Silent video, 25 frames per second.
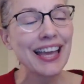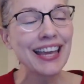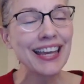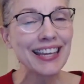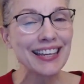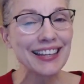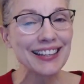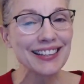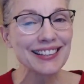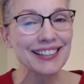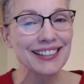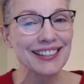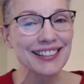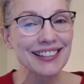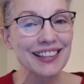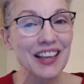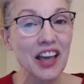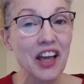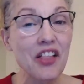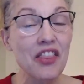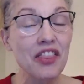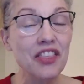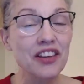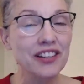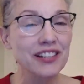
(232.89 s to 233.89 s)
it's
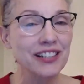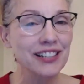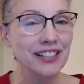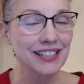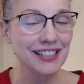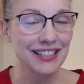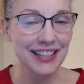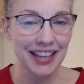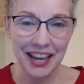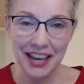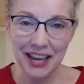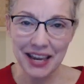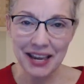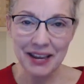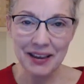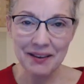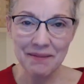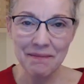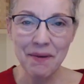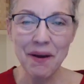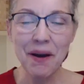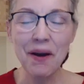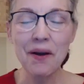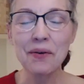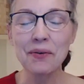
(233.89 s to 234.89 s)
the
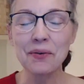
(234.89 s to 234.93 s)
same